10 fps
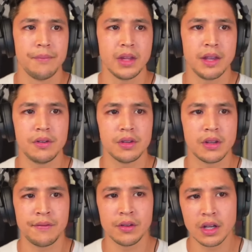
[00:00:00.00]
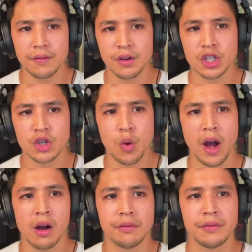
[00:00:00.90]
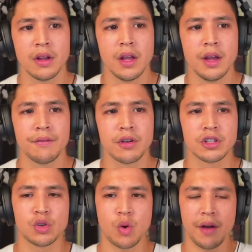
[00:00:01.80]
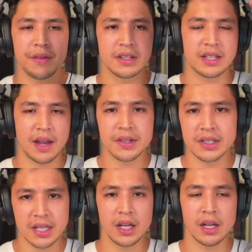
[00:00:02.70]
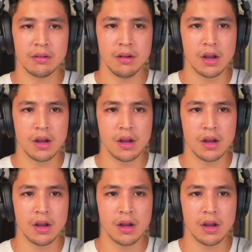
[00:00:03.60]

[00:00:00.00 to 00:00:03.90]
If you look at verse 12 and 17